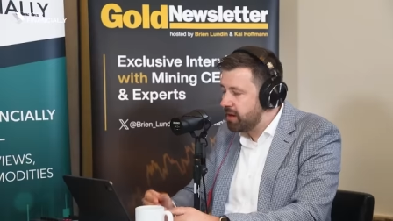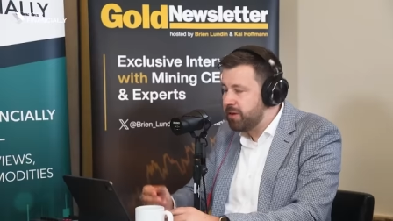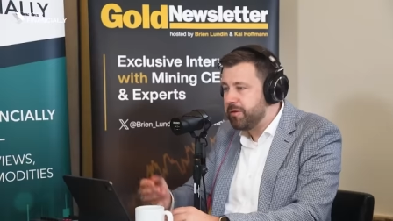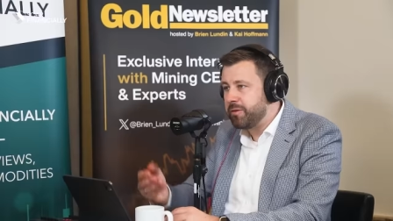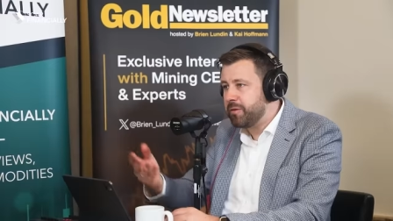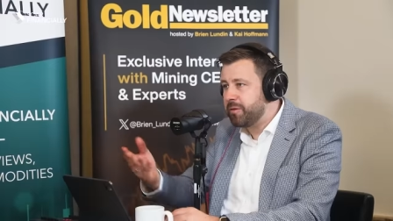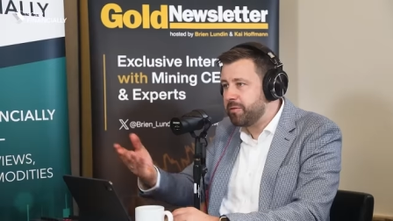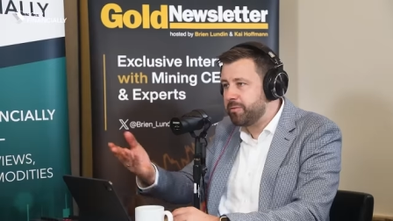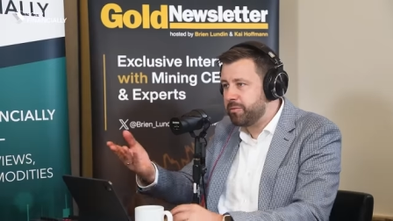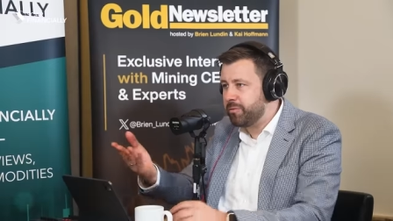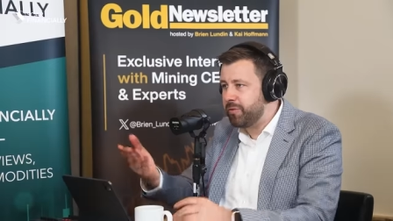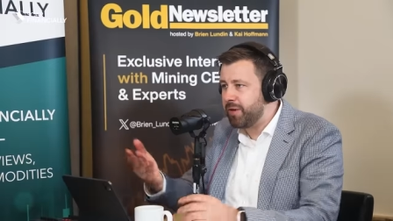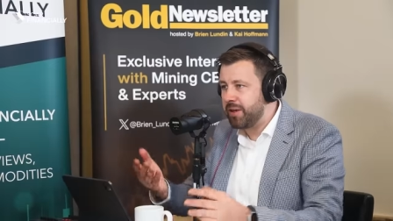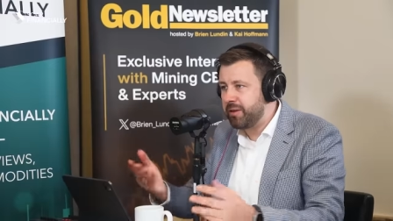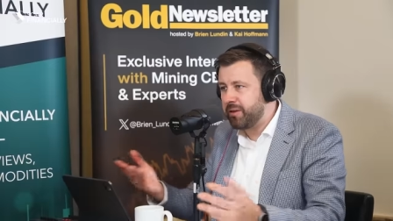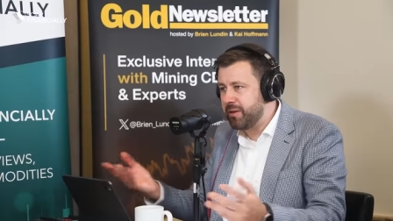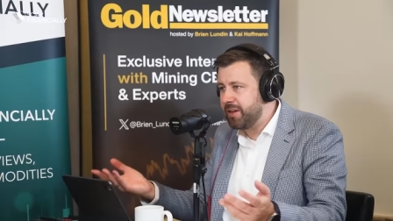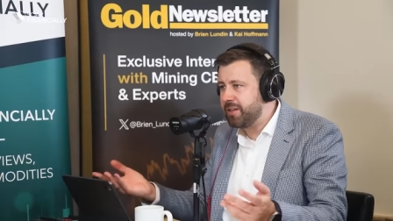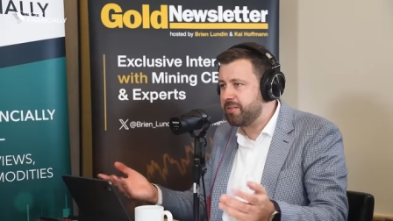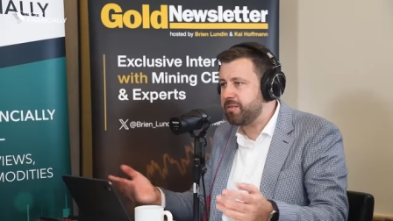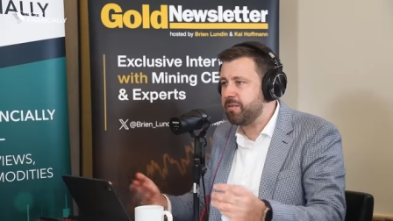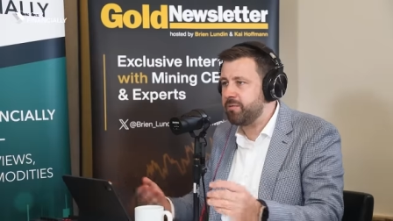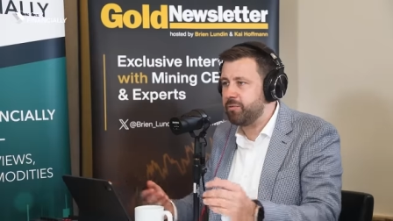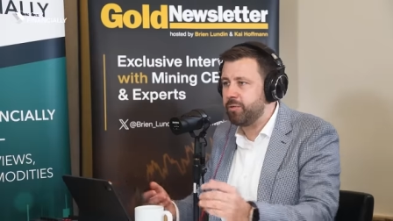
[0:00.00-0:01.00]

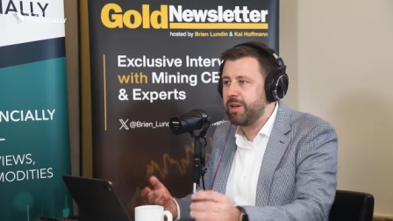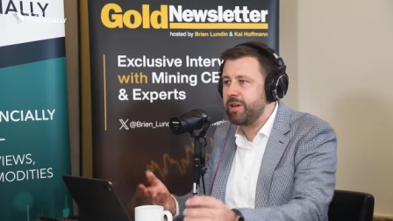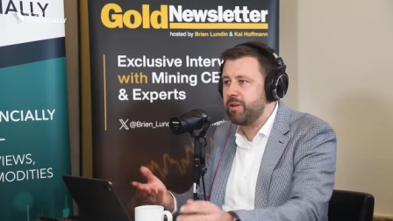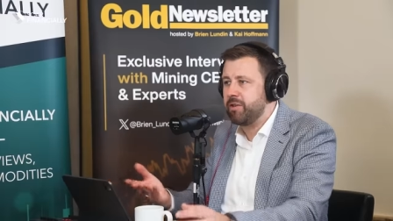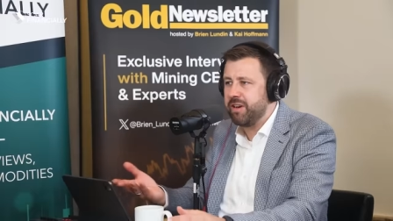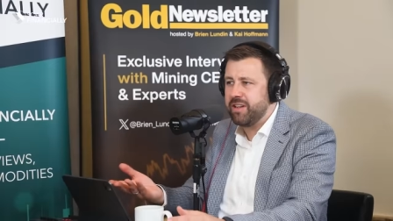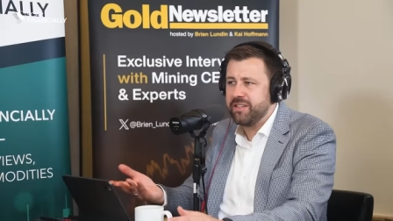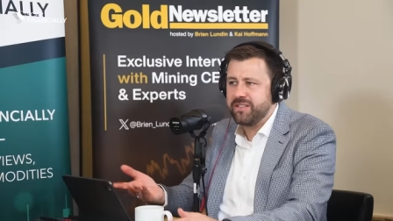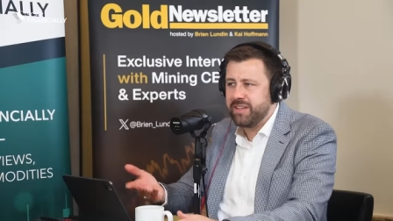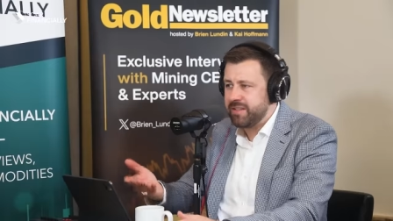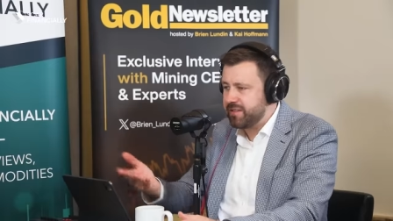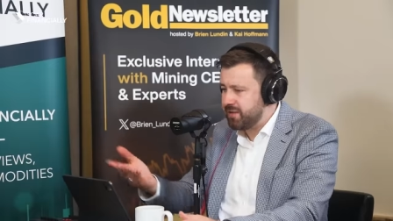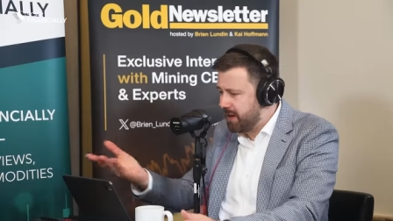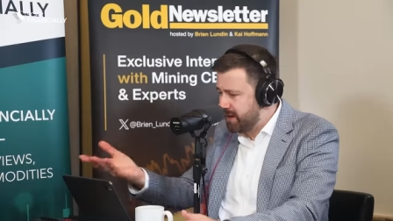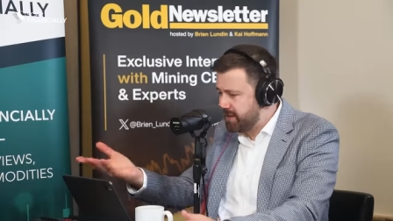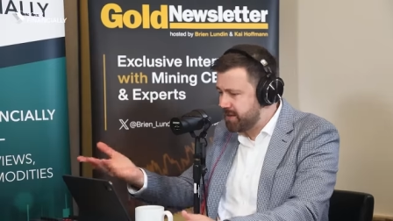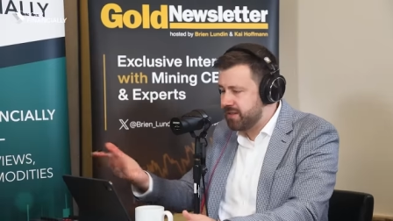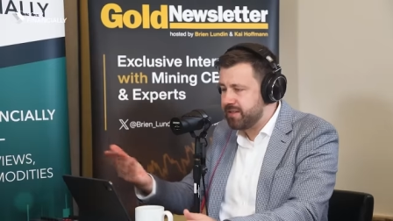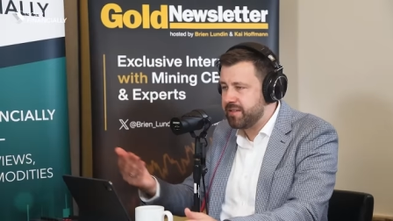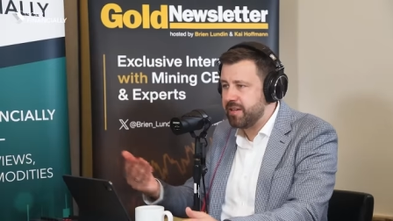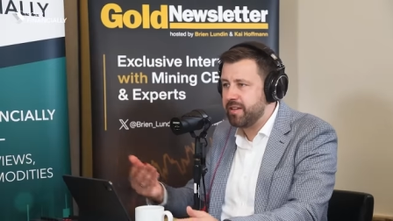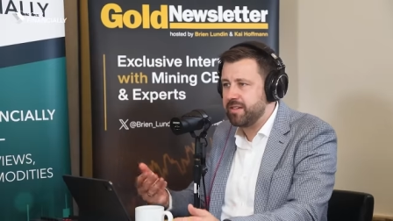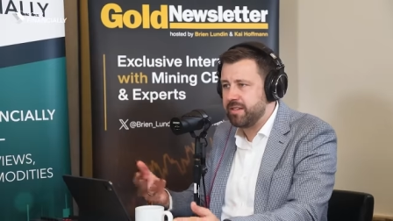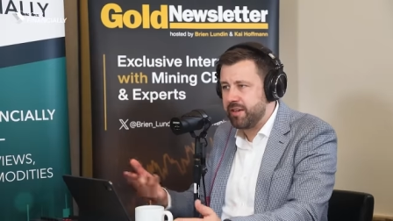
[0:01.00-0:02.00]
Really, really good insights. As
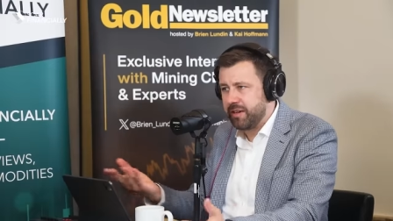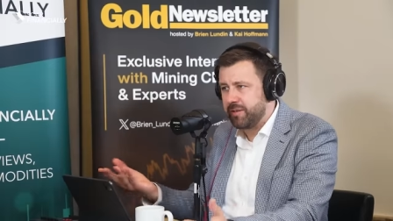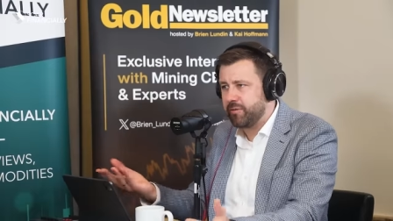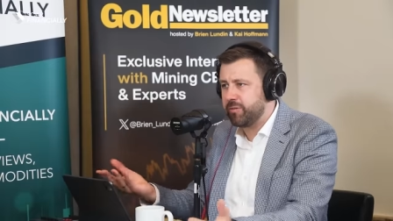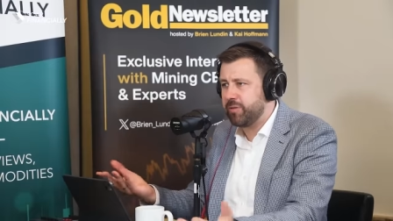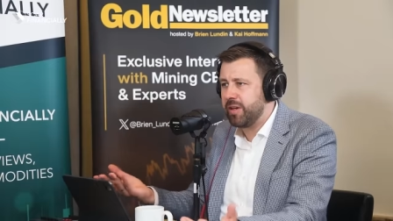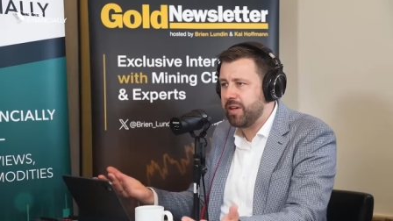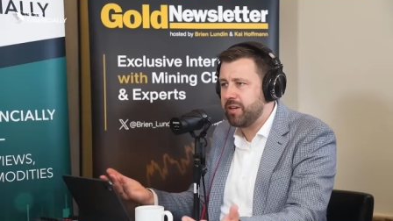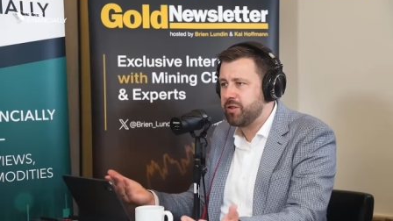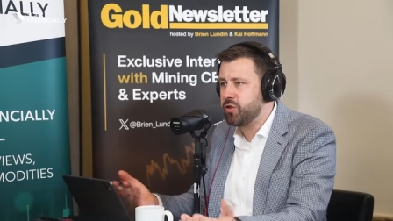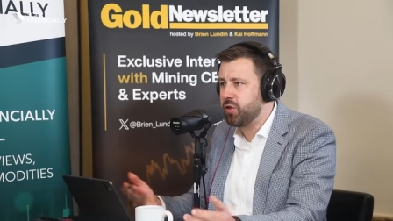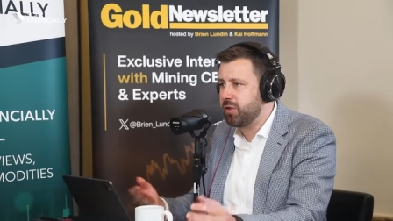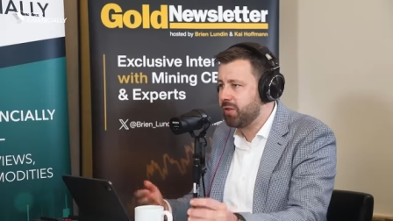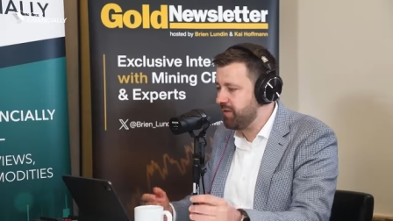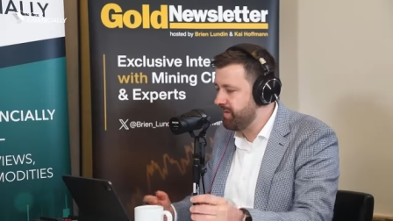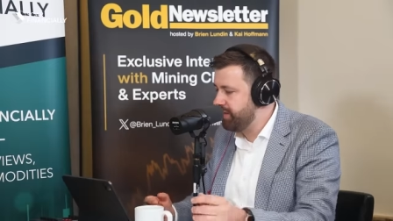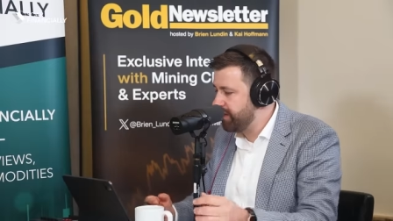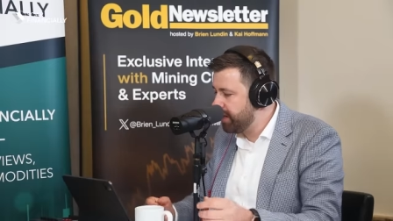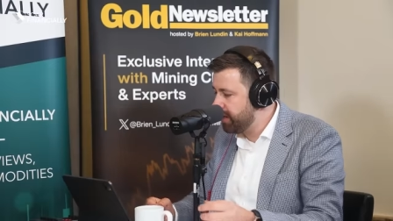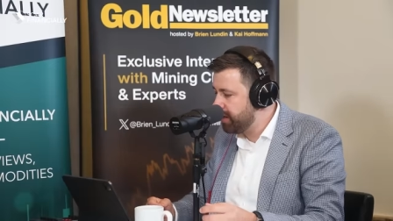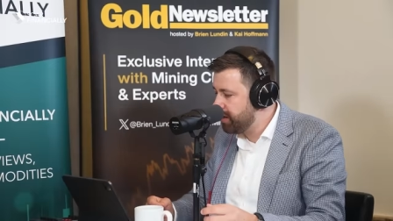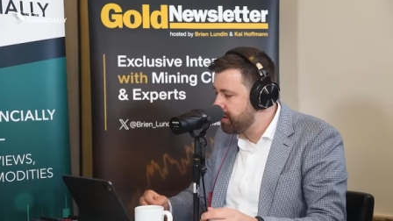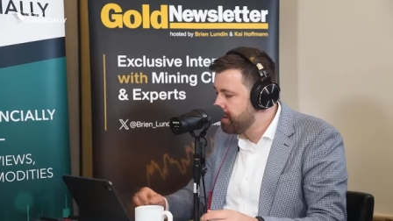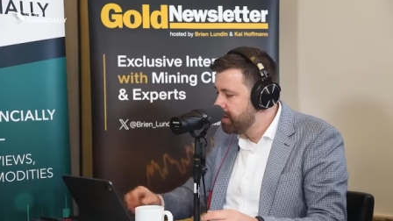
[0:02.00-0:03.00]
I said, like, really enjoyed the
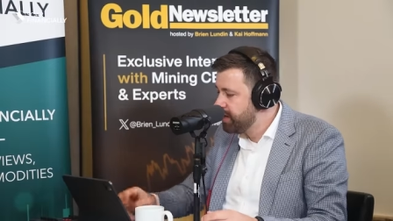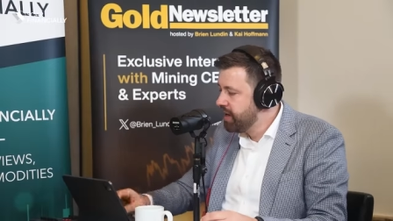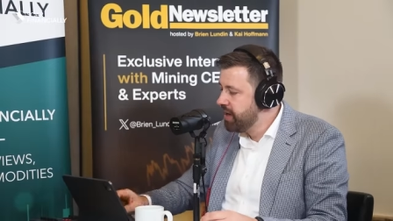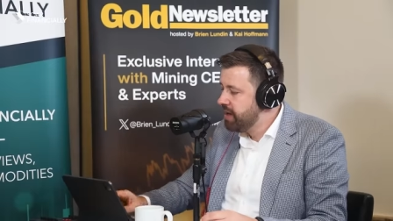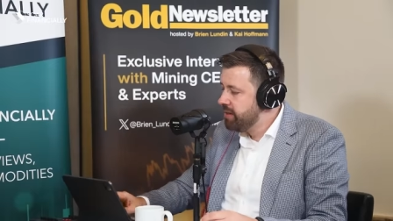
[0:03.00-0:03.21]
video.